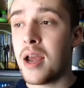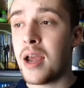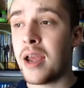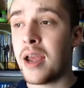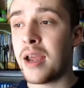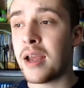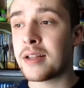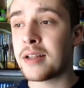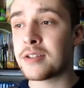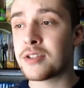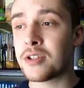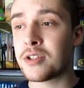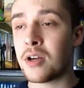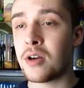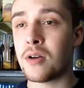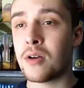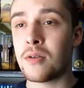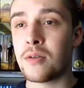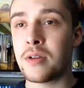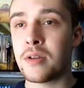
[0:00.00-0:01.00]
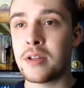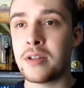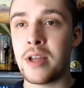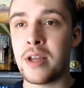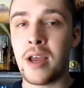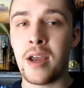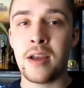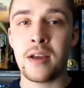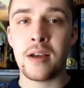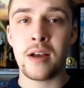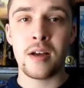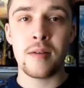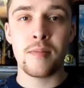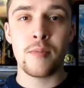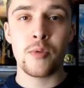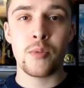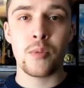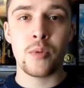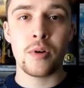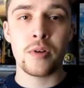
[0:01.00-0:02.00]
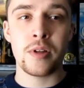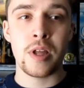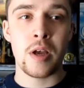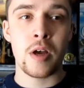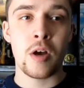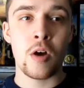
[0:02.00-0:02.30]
And so the day comes where they